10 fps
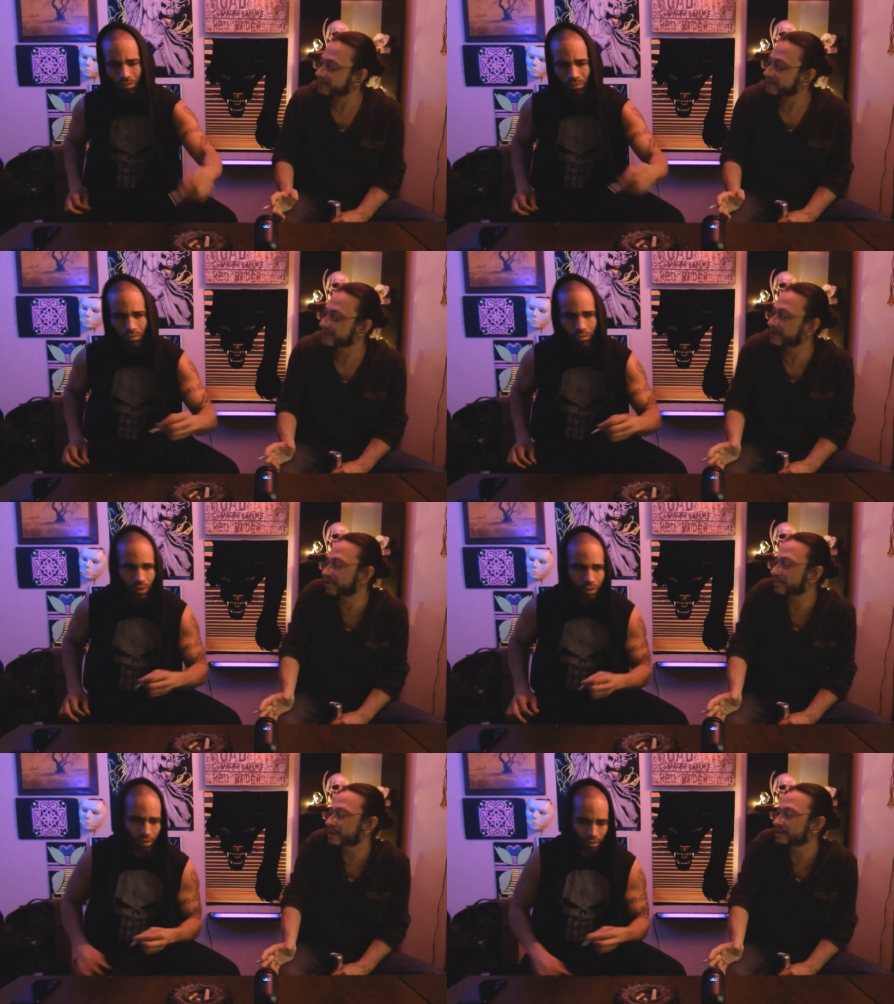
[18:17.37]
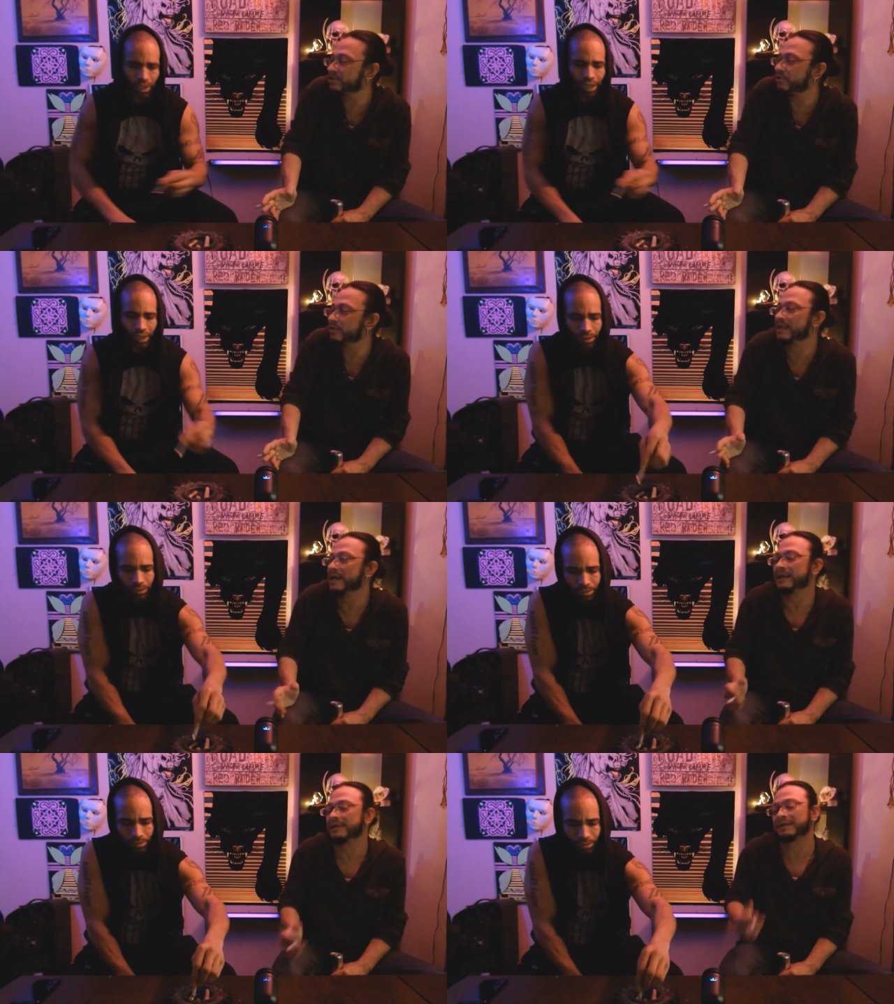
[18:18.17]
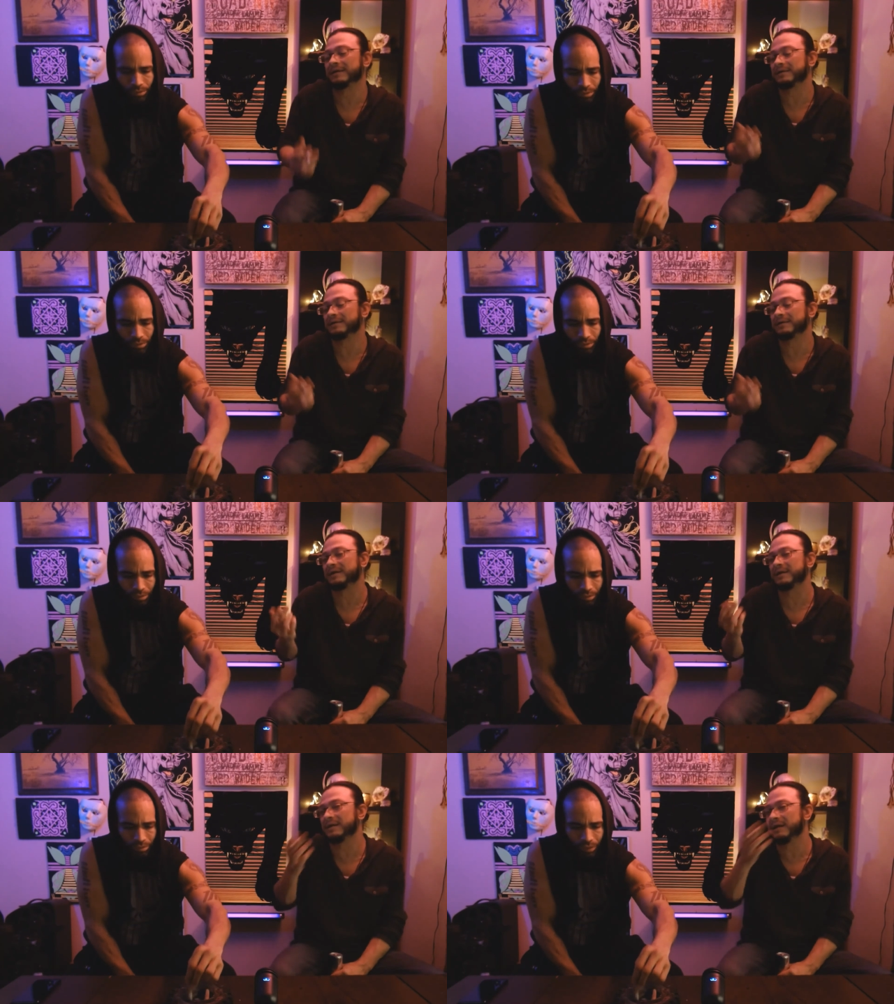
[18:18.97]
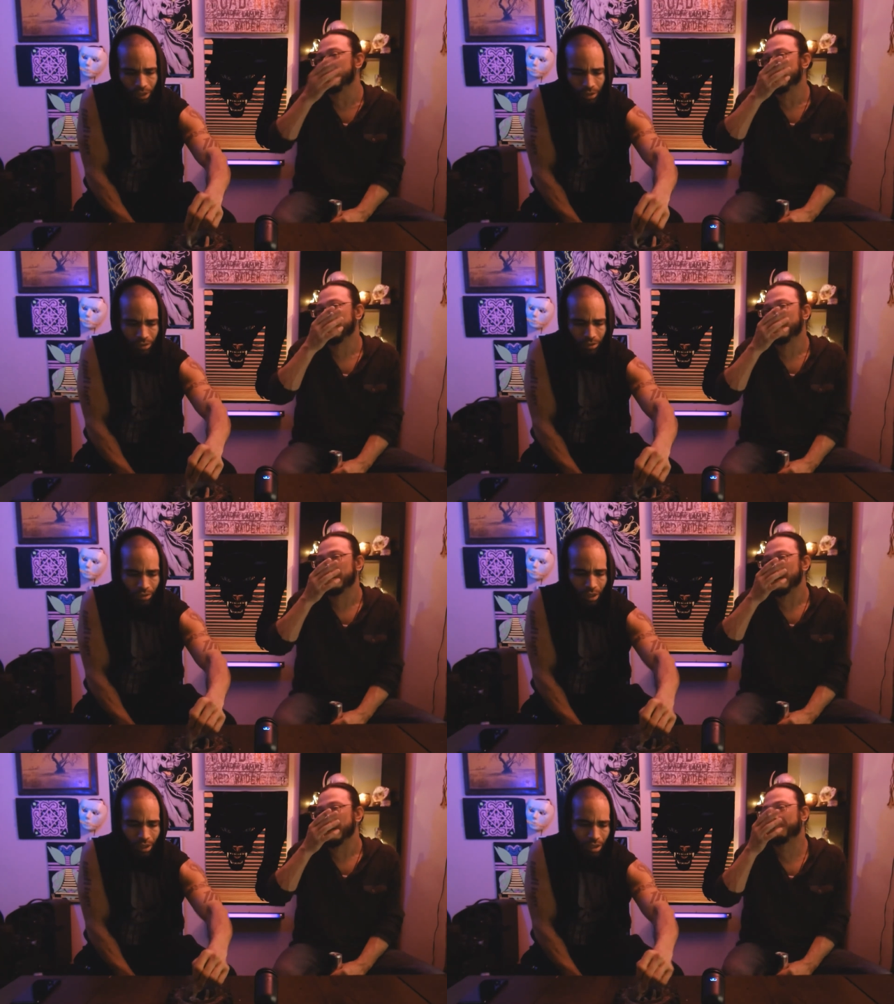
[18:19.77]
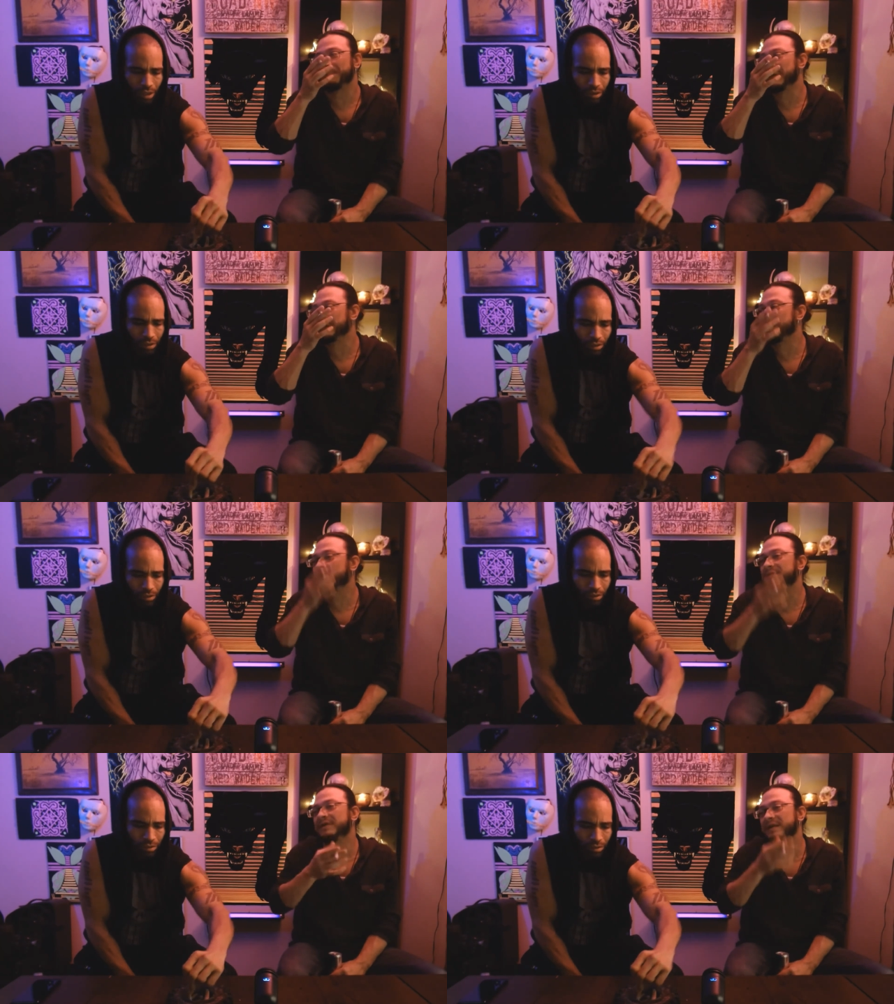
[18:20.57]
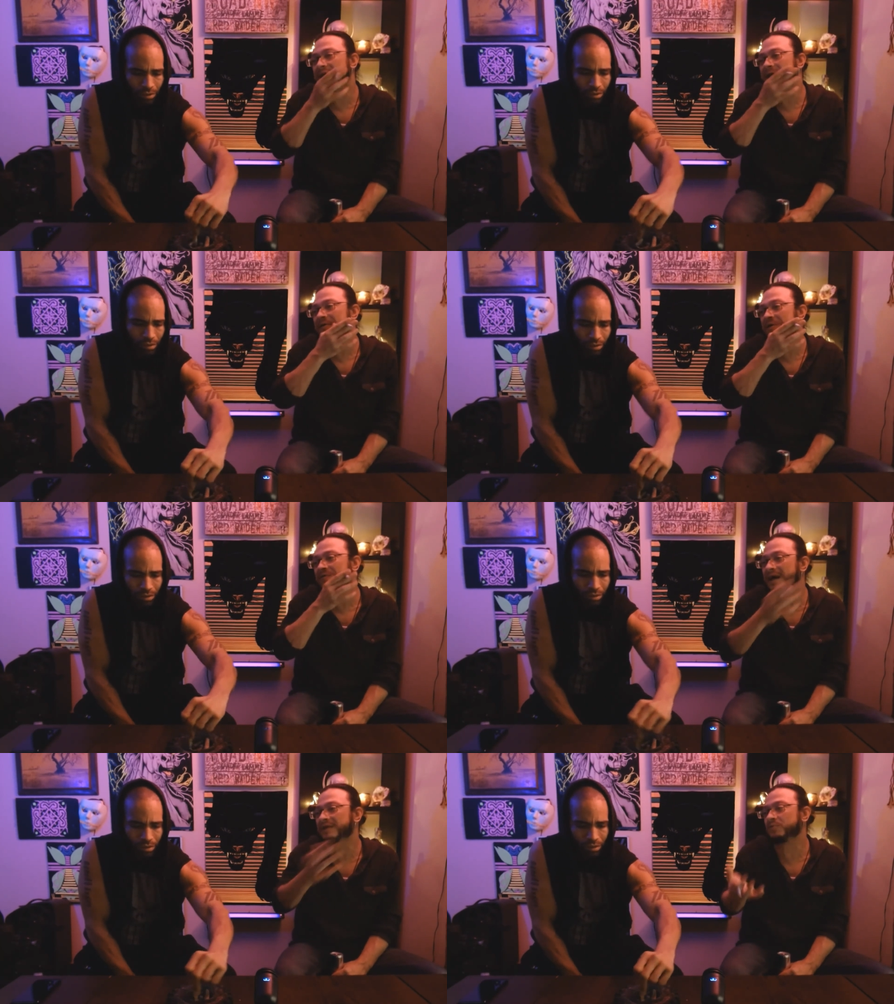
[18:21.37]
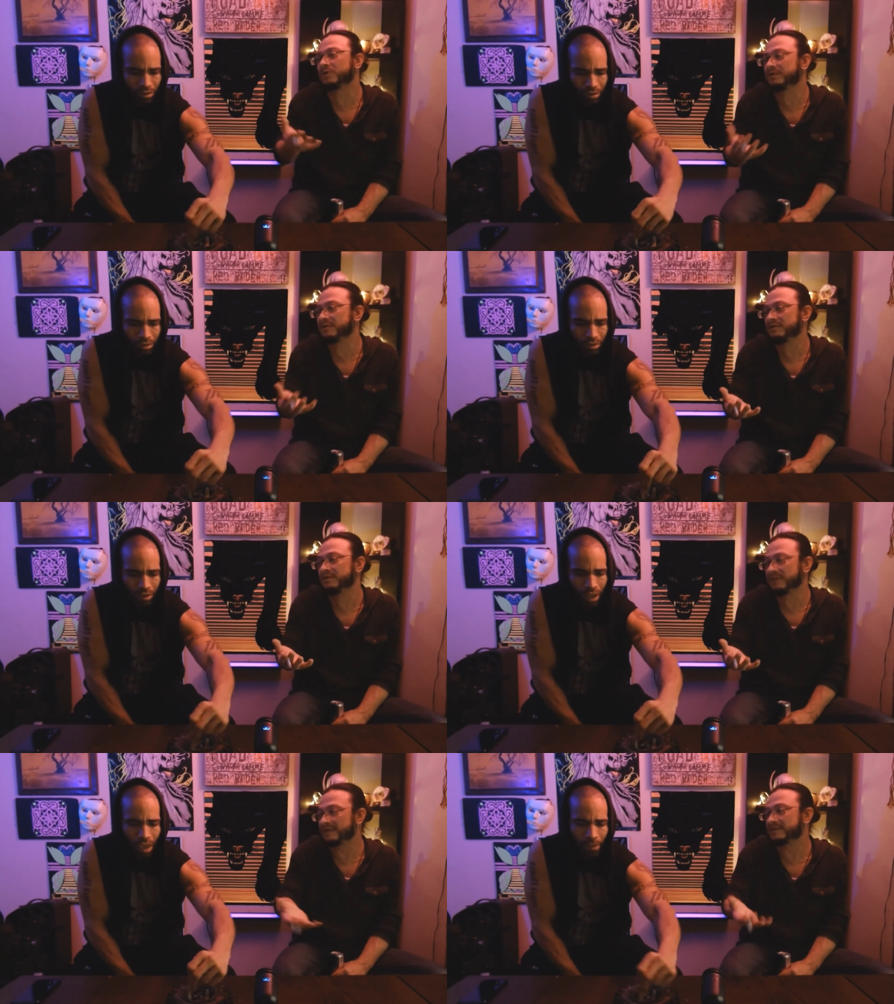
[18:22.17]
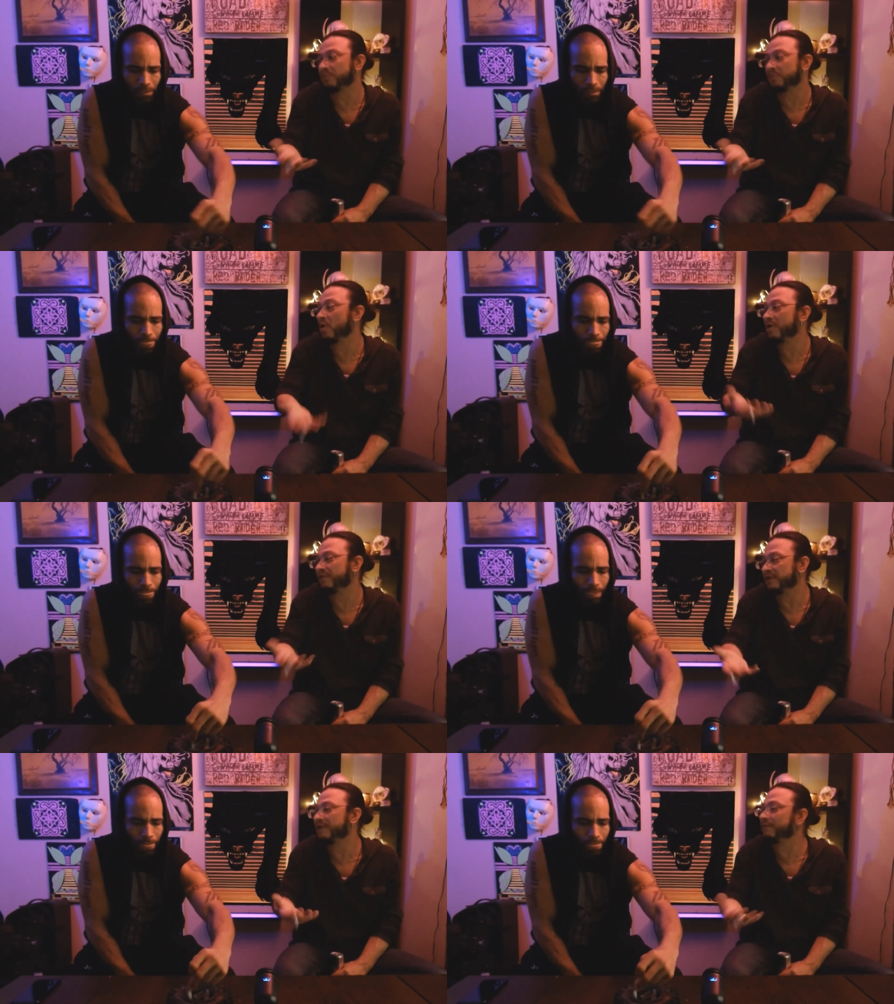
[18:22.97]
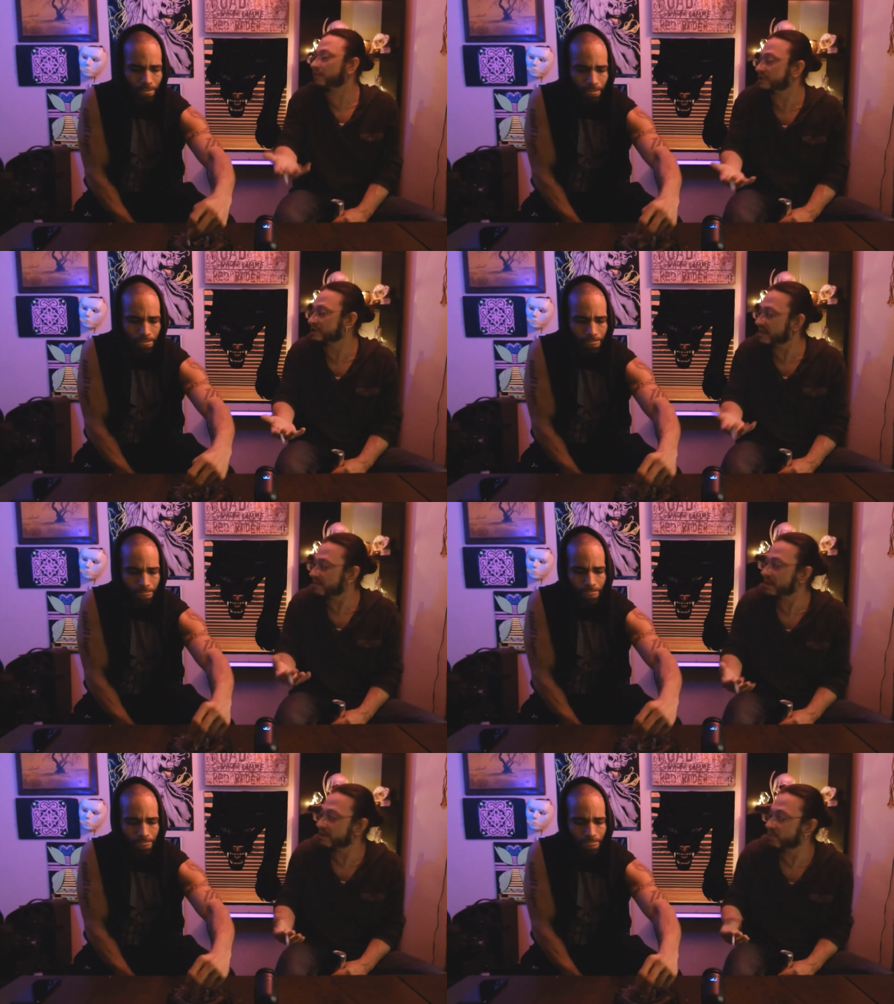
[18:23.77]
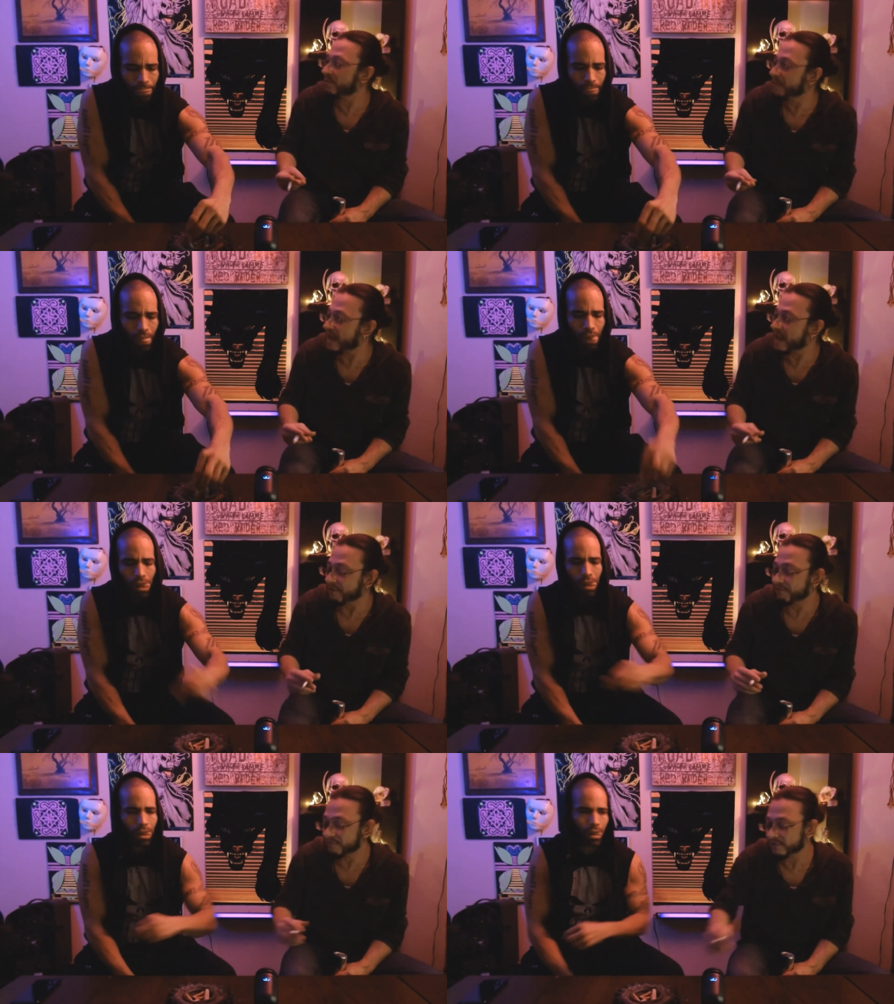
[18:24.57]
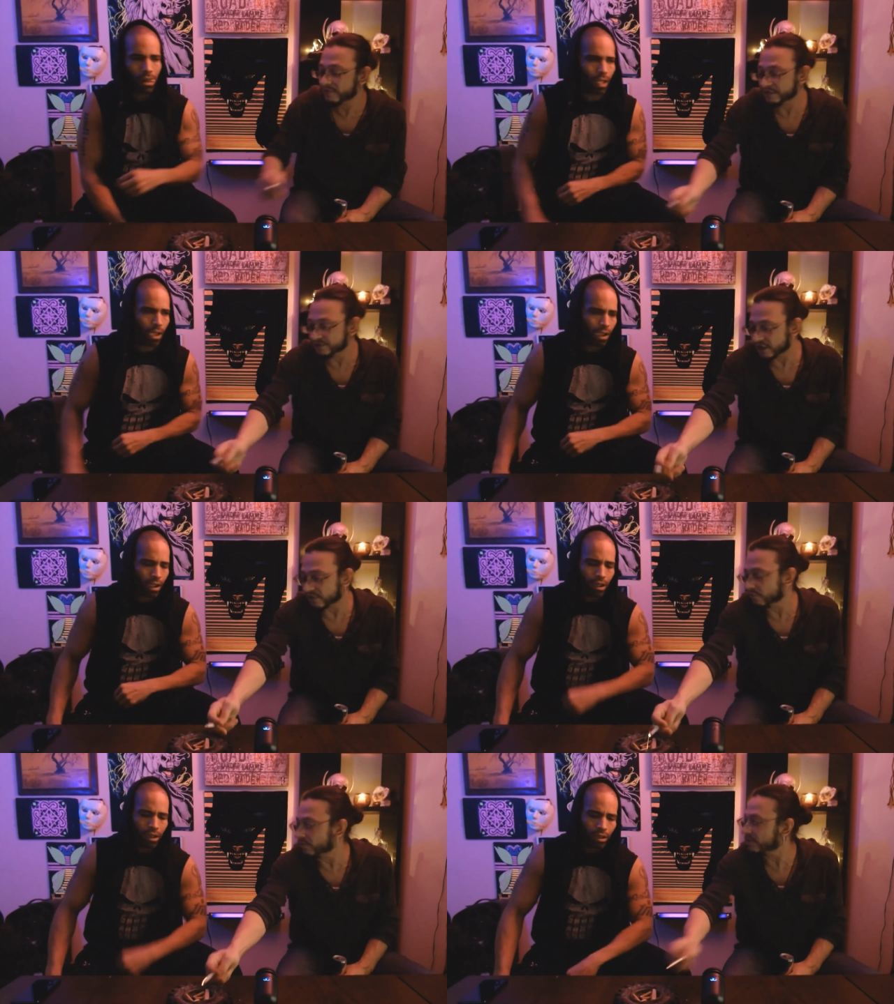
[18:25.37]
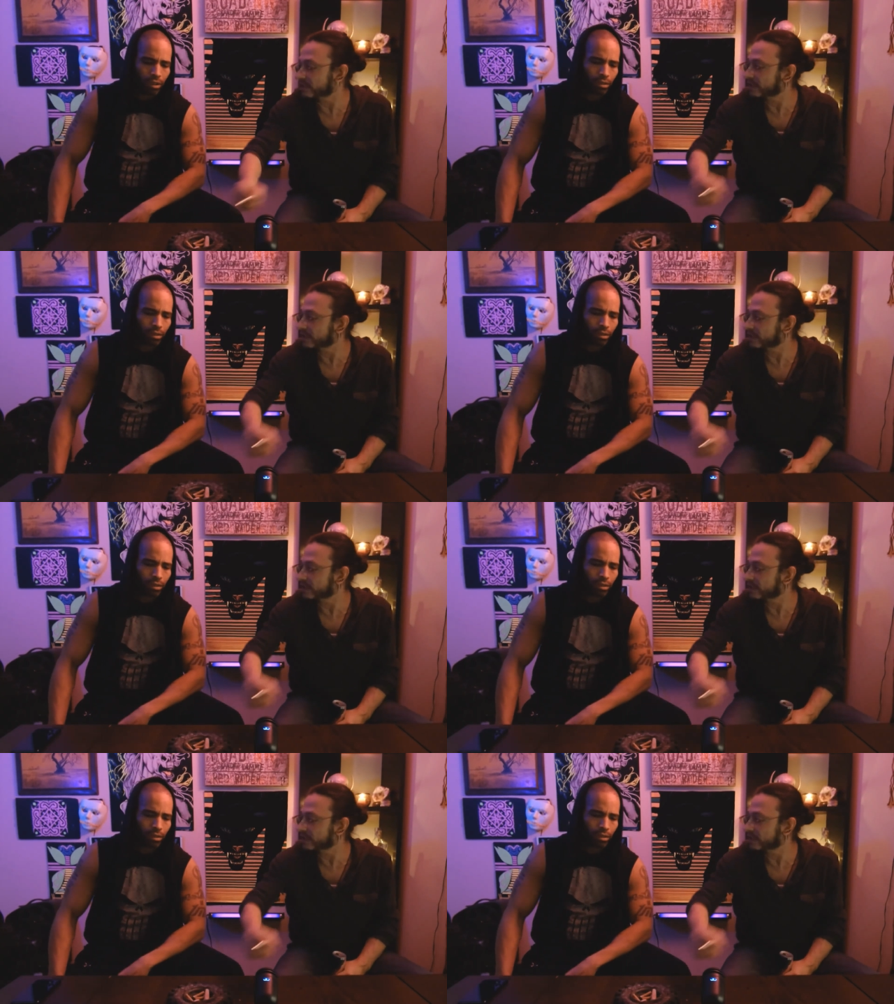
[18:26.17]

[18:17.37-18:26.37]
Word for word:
Speaker 1: You know what I mean? So yeah. it's like uh, it, yeah. At, at the end of the day, that's what that's one of the differences that men and women have in a general